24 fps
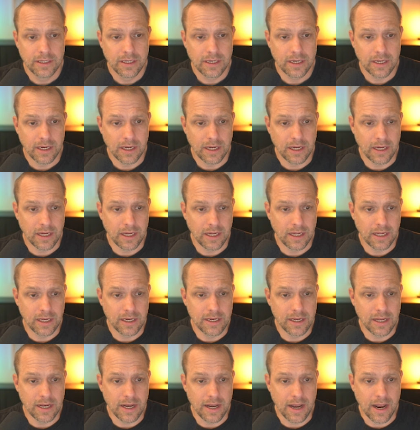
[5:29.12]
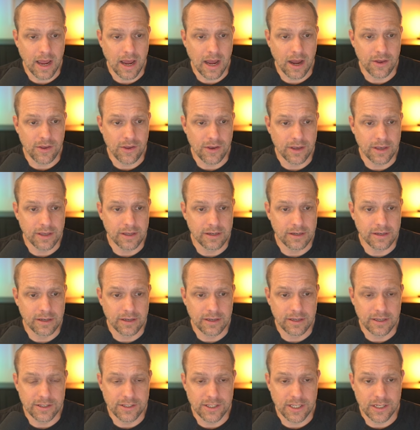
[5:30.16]
And now you can,
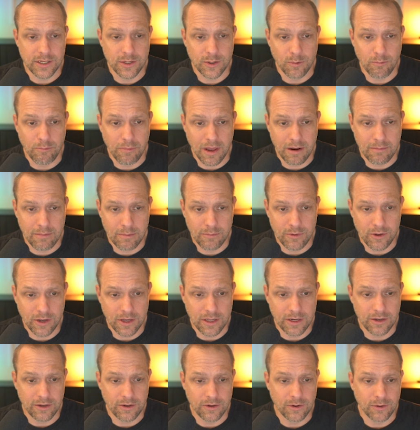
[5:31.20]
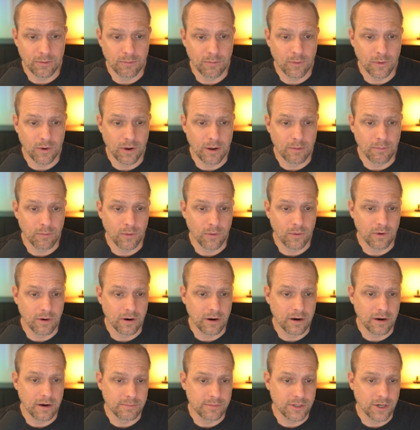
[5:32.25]
instead of doing minimum, you can do a
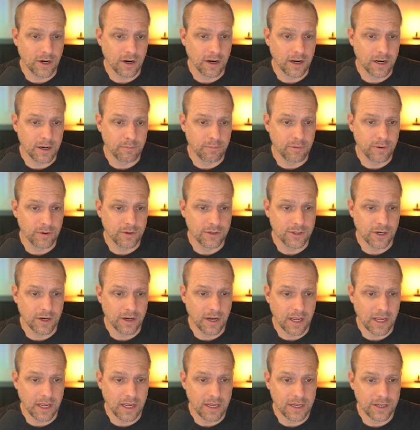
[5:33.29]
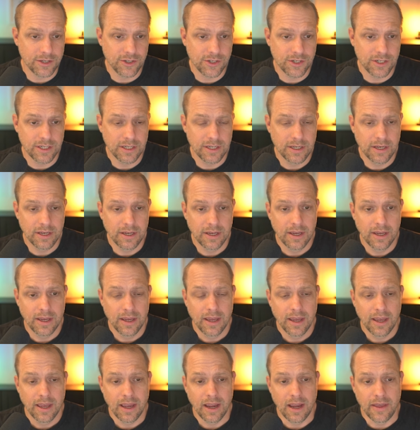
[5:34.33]
more targeted approach on age.
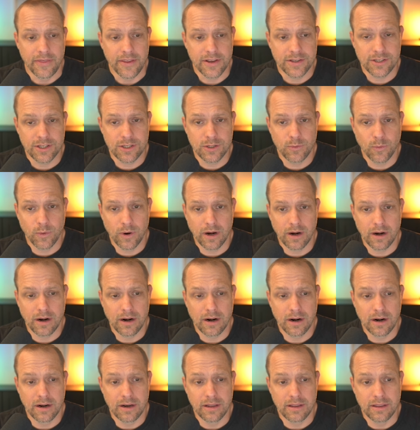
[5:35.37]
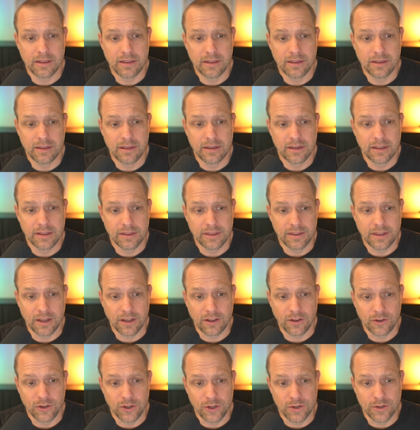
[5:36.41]
And this is where
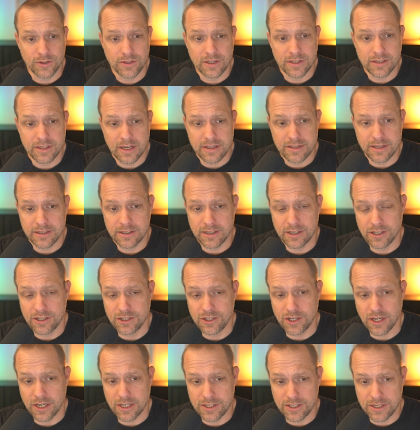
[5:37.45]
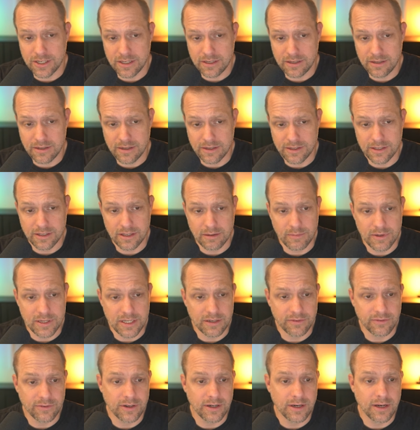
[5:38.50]
they'll use this as a suggestion. This is a little bit
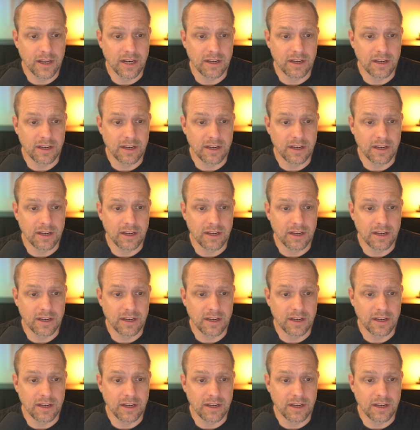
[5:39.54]
different.